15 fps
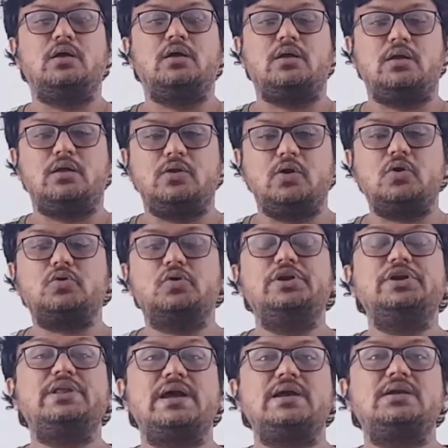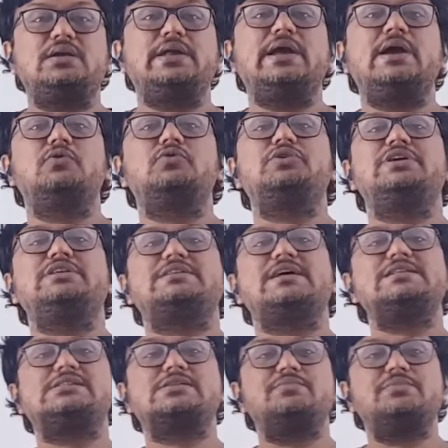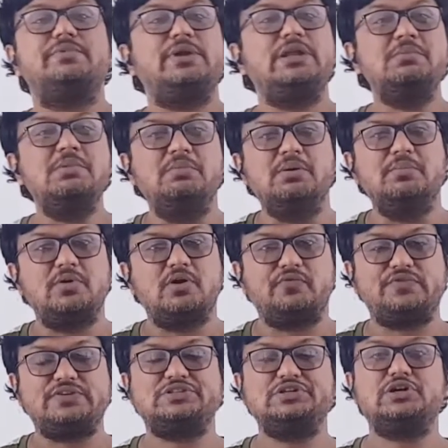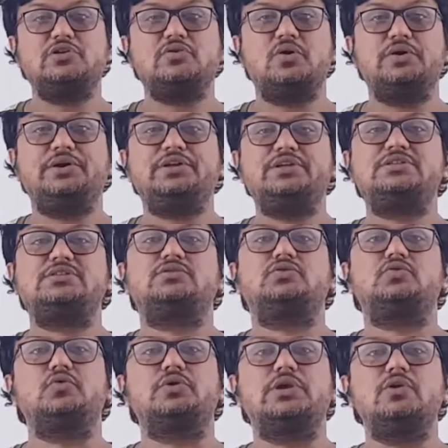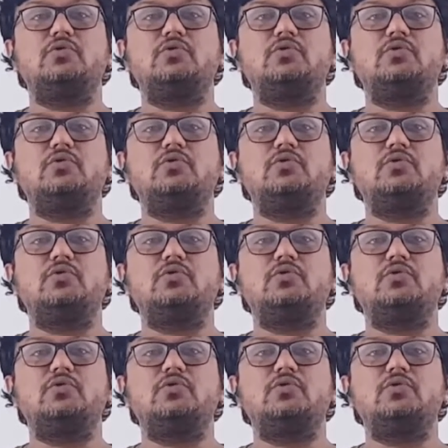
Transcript: Not only that, they have to decide some minimum number of physical quantities to give